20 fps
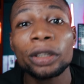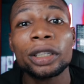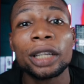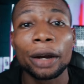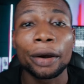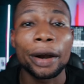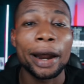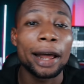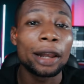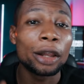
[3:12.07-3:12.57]

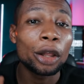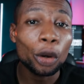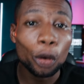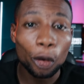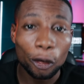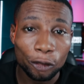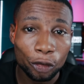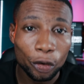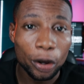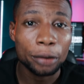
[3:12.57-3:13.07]
there are a lot
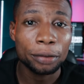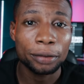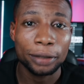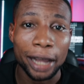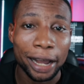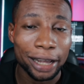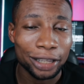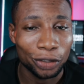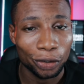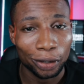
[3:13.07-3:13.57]
of
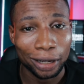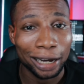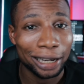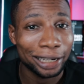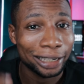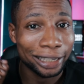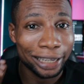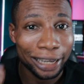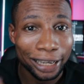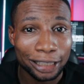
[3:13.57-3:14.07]
websites you
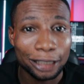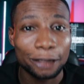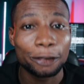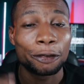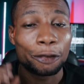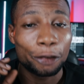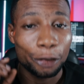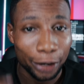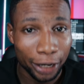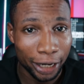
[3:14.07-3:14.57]
can get
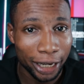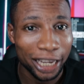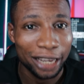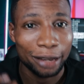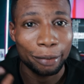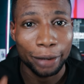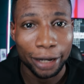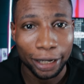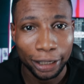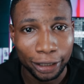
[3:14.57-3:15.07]
free
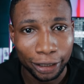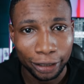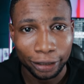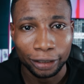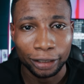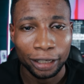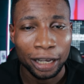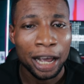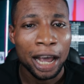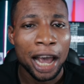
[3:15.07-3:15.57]

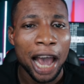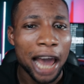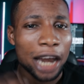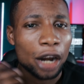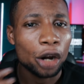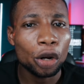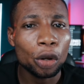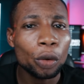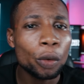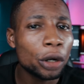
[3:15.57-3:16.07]
images, and
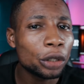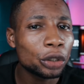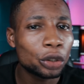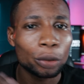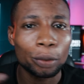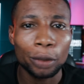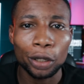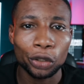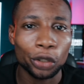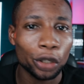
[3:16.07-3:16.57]
I don't want to
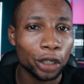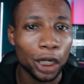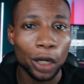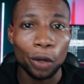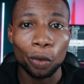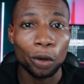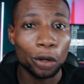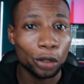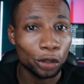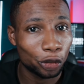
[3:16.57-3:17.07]
mention the
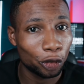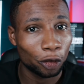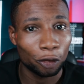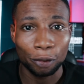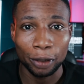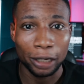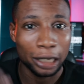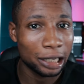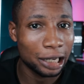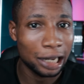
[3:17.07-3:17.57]
ones you've
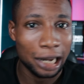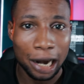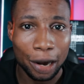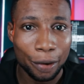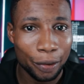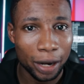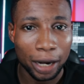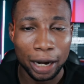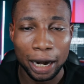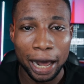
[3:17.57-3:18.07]
been
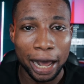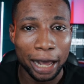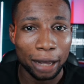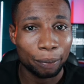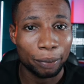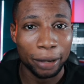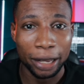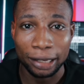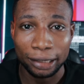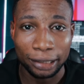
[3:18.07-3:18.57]
hearing
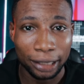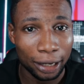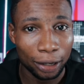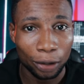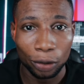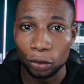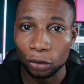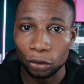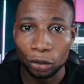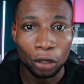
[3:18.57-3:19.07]
like
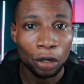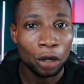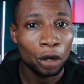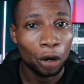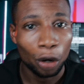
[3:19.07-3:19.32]
Bezels,